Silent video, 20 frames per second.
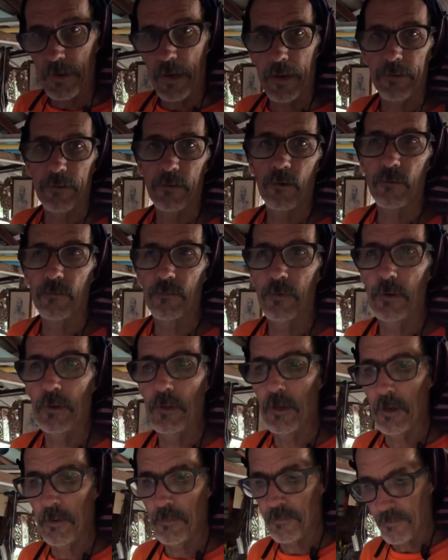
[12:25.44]
the tank don't
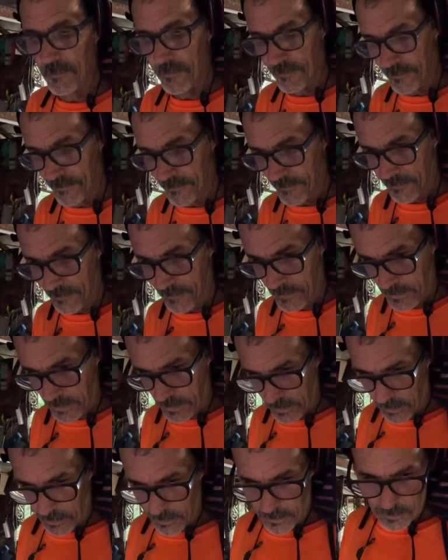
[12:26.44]
fill up.
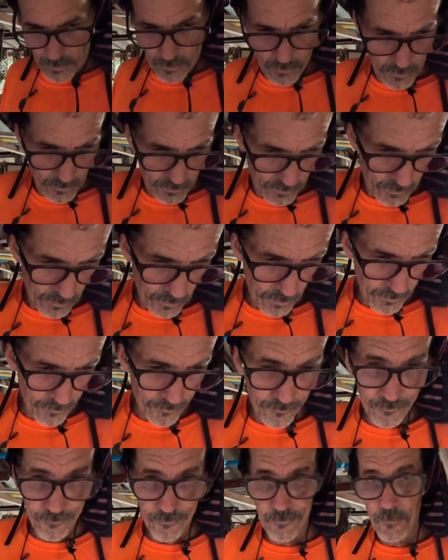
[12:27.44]
So
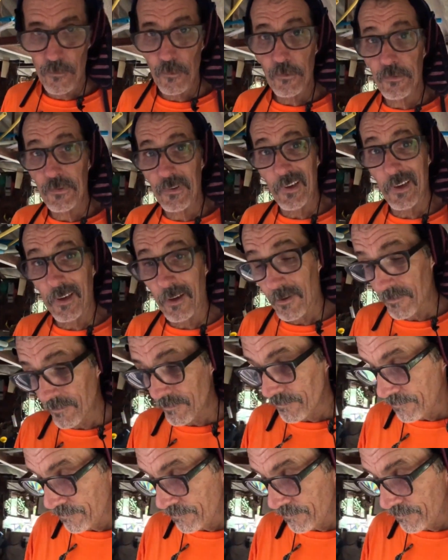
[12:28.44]
we'll see.